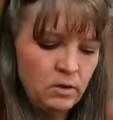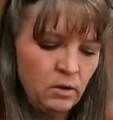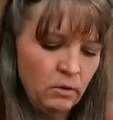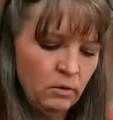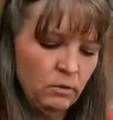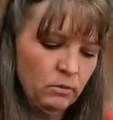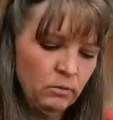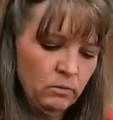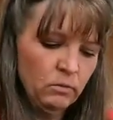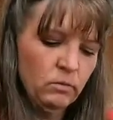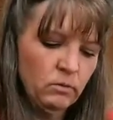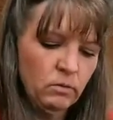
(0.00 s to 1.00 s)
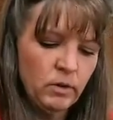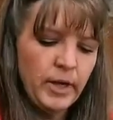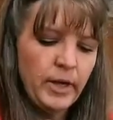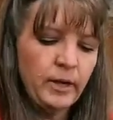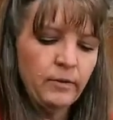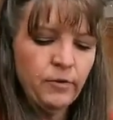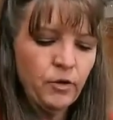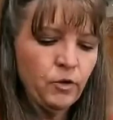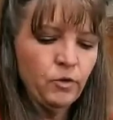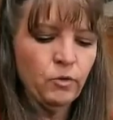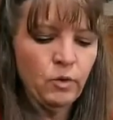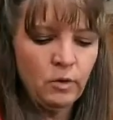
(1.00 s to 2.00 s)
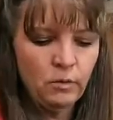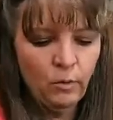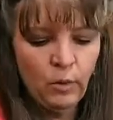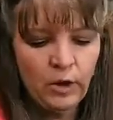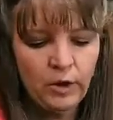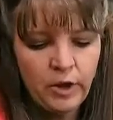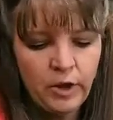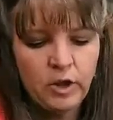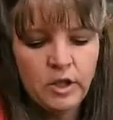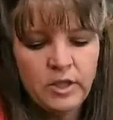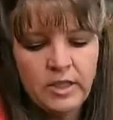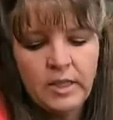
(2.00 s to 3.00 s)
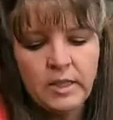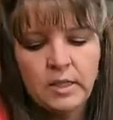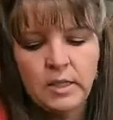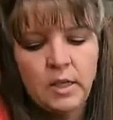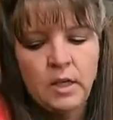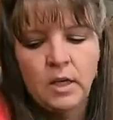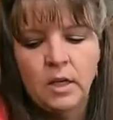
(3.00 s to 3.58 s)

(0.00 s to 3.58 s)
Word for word: So if you work your six